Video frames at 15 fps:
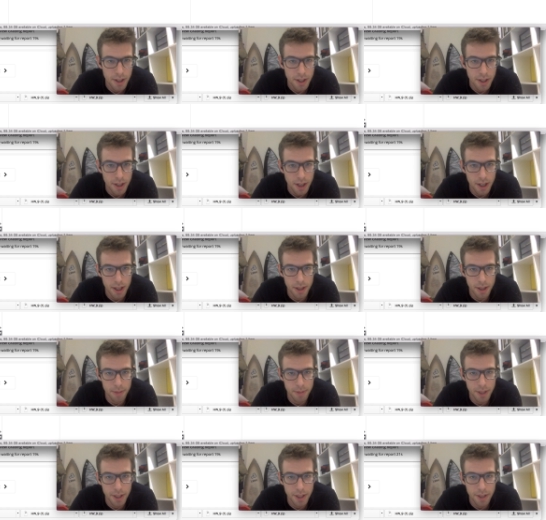
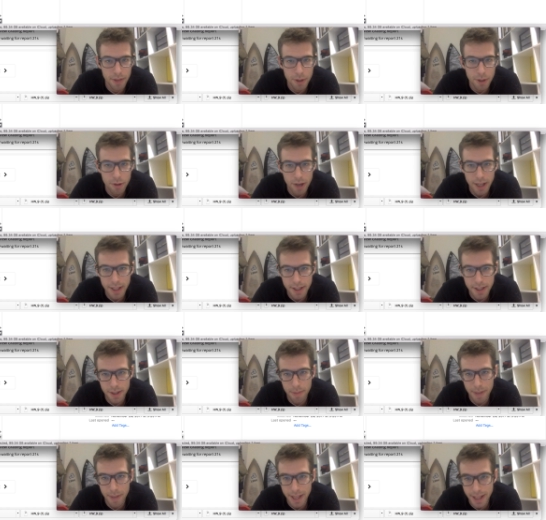If you try to
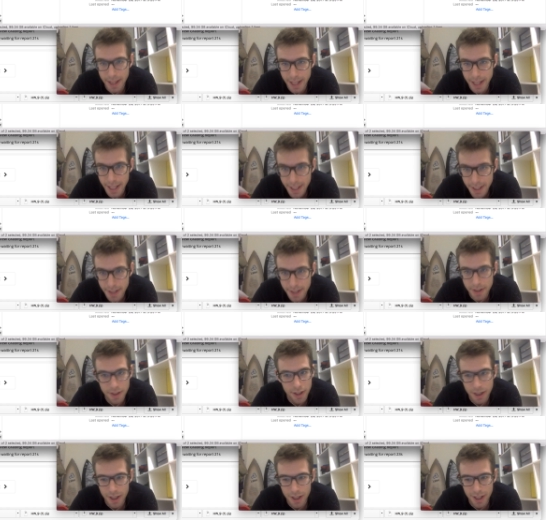submit this,
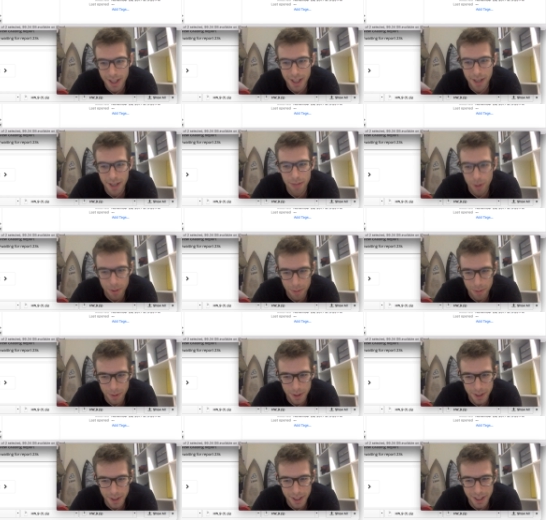it won't
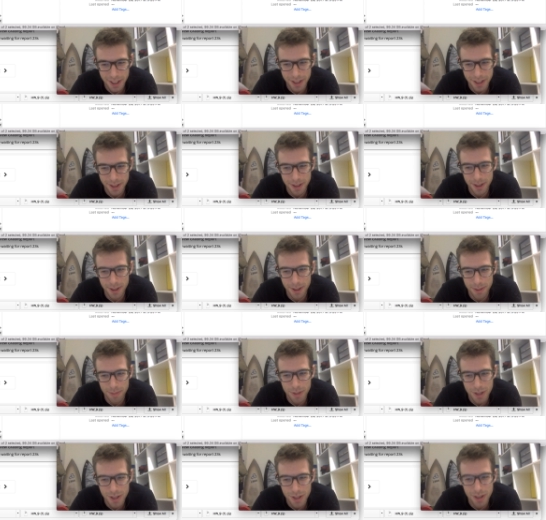work. You'll
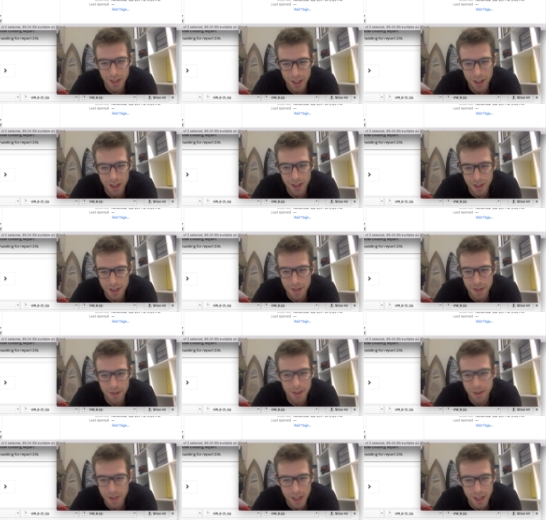still get all
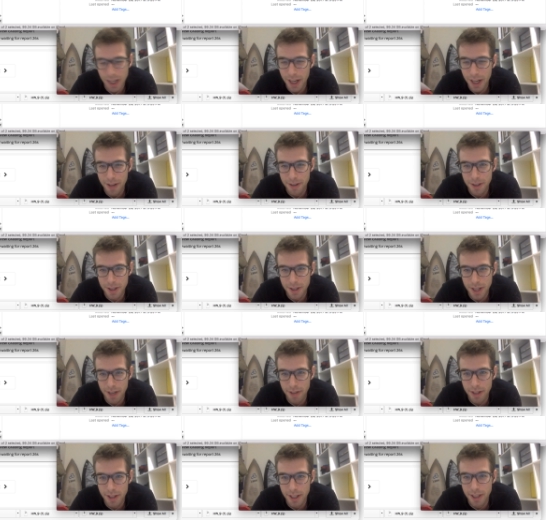zeros and errors and
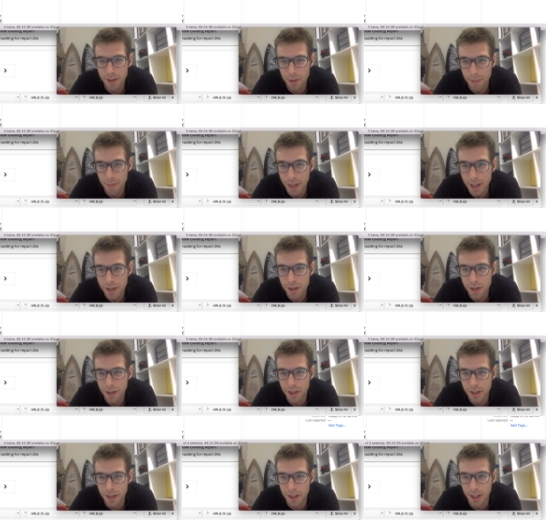everything. So make
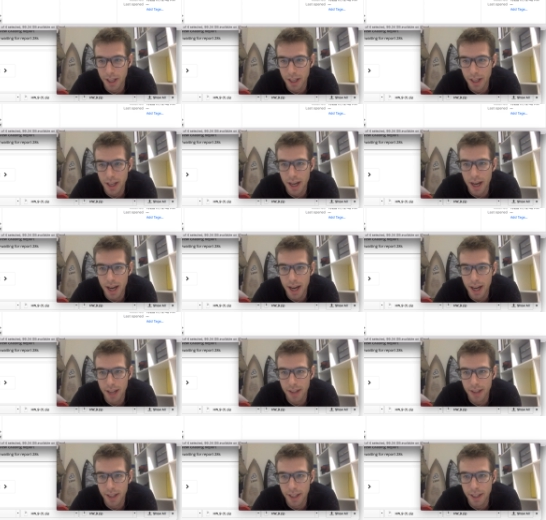sure to
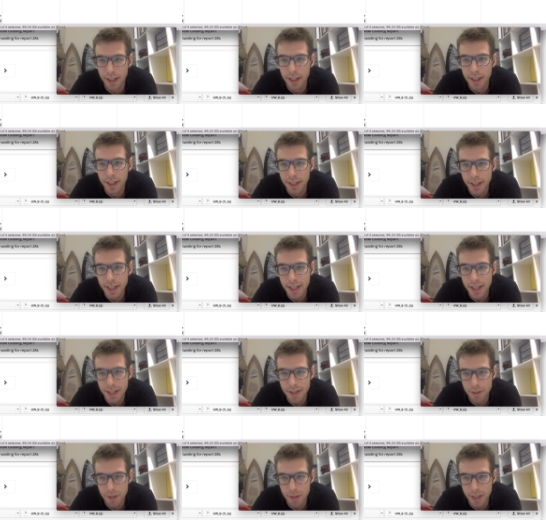highlight these
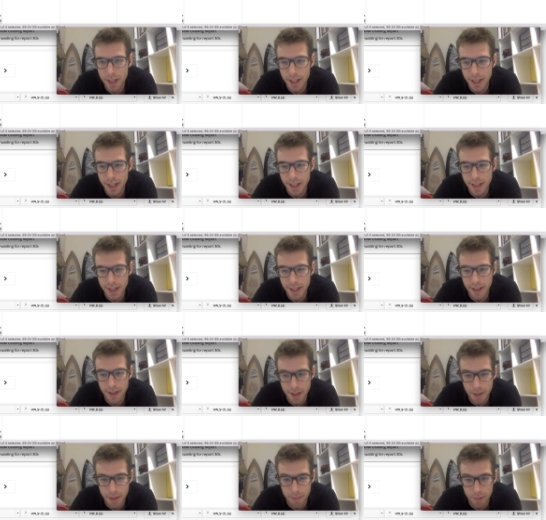3 things and to
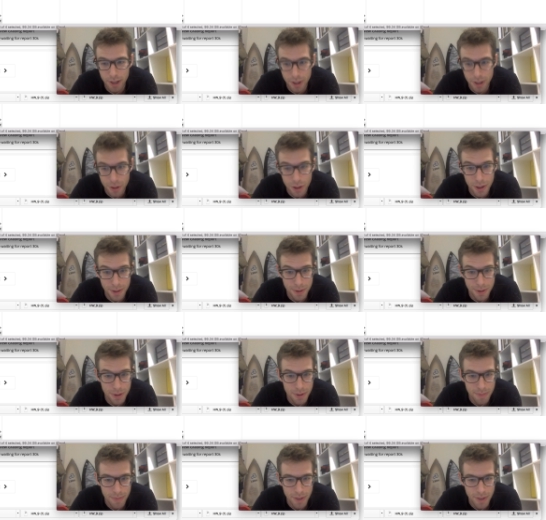compress those.